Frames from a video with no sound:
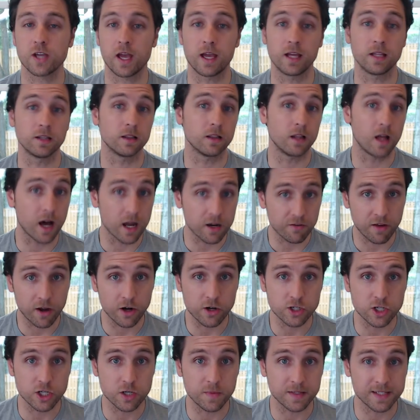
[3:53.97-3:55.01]
a lot of
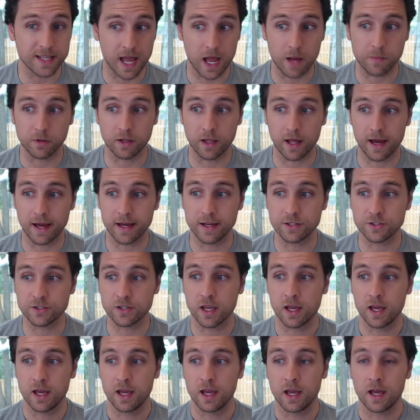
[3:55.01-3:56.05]
energy to
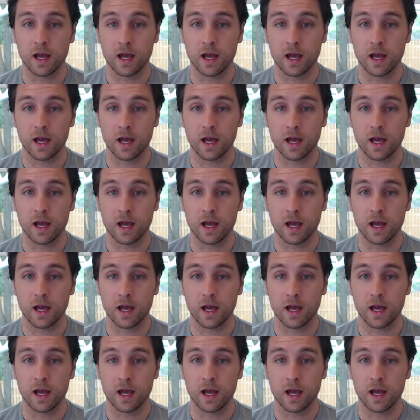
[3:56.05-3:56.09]
metabolize.